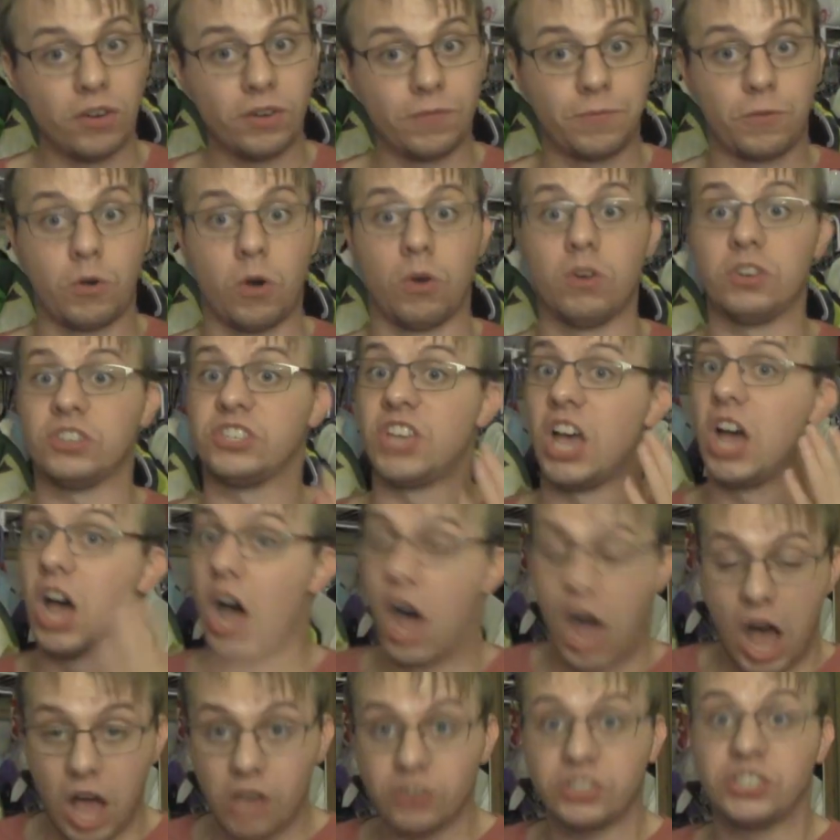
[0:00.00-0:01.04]
of course,
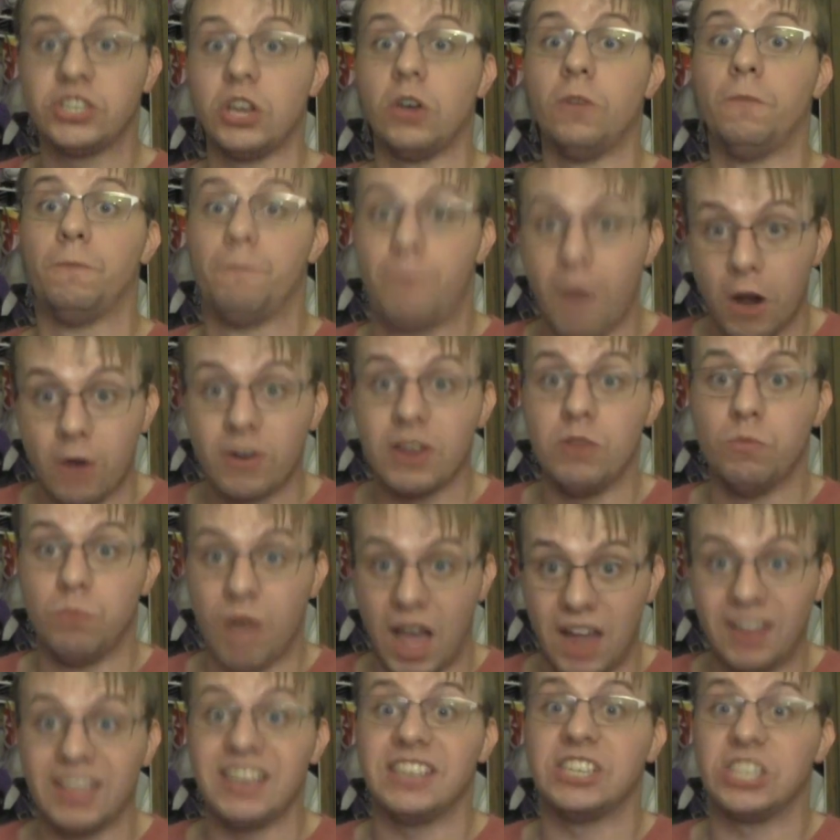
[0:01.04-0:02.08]
also very
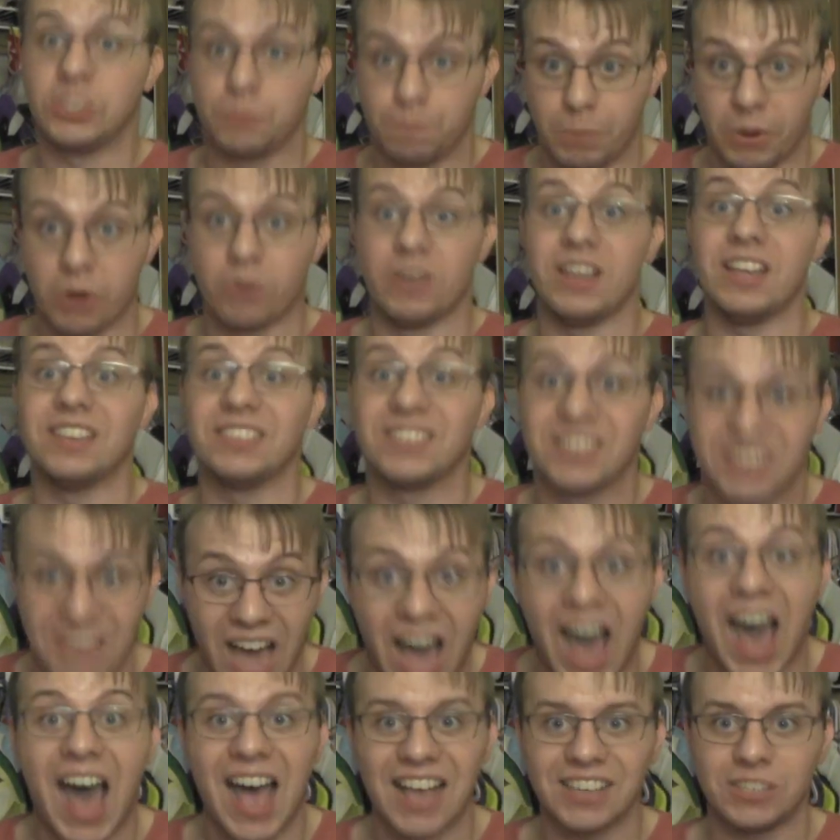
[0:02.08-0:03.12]
well experienced
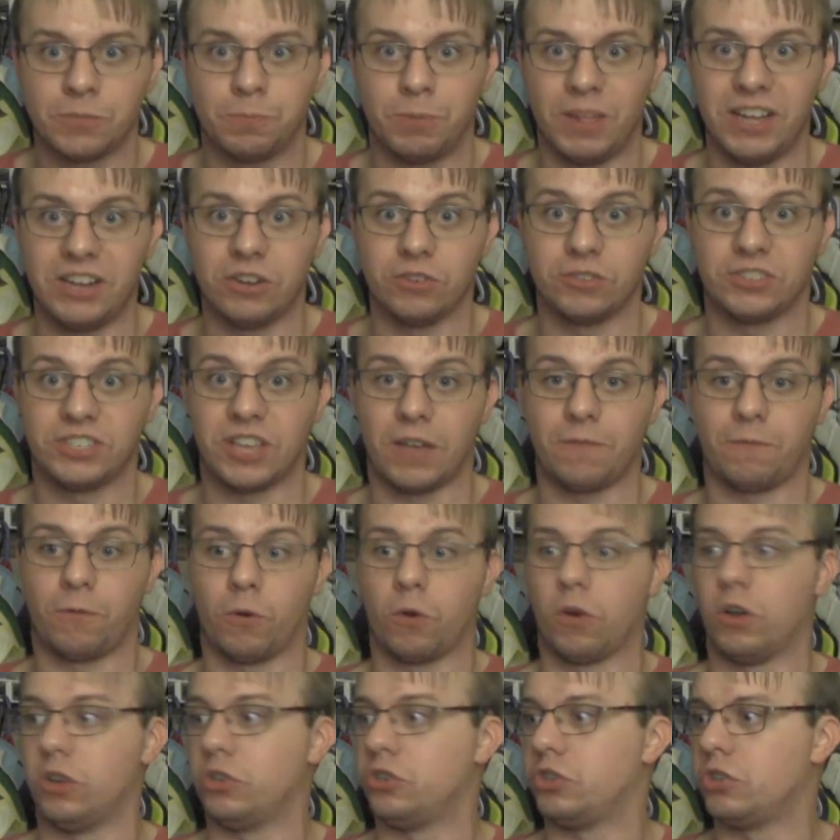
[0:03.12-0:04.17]
cosplayers
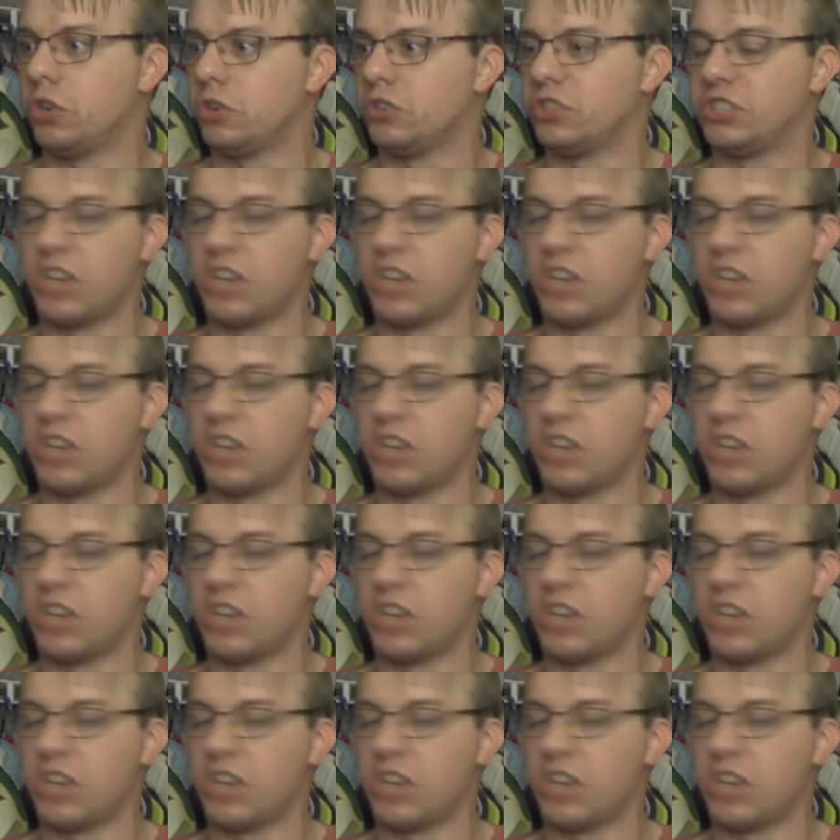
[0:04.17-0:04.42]
for sure.